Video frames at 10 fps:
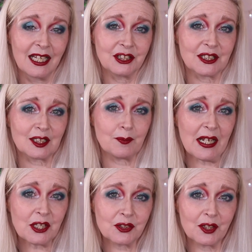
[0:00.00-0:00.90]
just the
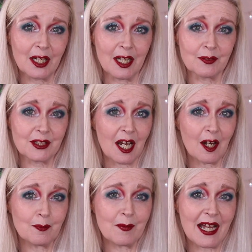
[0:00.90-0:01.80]
mixture of
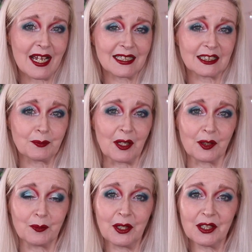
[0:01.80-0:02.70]
dark mattes but
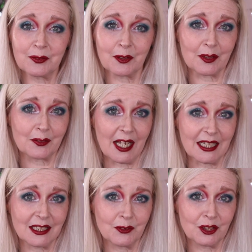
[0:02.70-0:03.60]
the beautiful
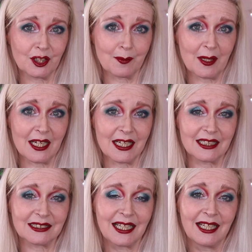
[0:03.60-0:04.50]
reflective
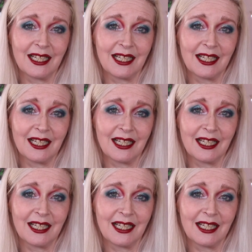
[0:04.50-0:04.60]
shimmers.